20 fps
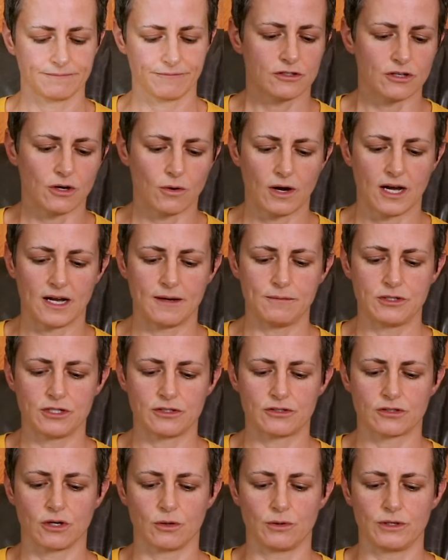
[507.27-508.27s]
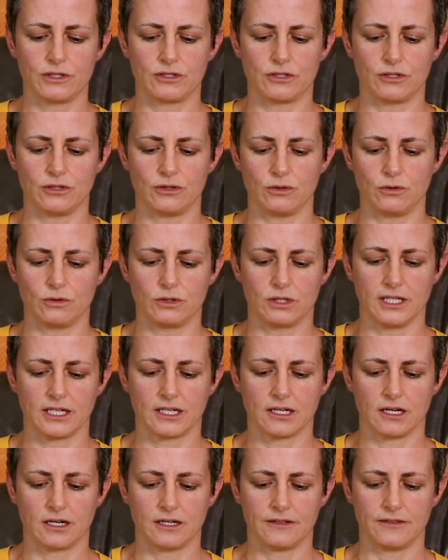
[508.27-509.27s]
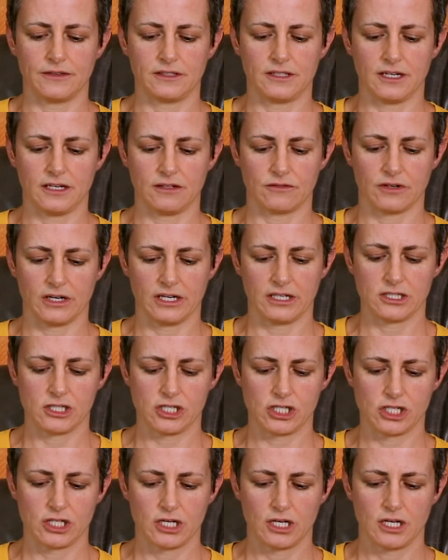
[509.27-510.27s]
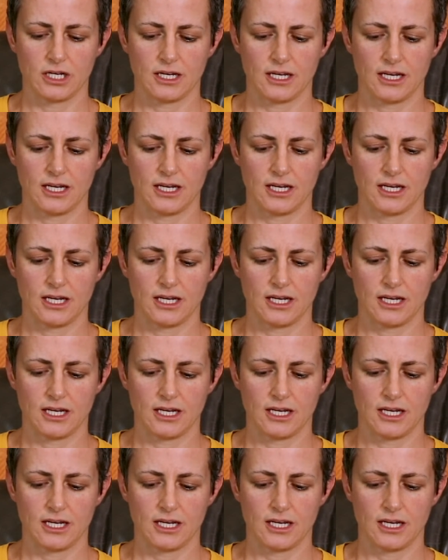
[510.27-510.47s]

So I'm just going to click on the date range.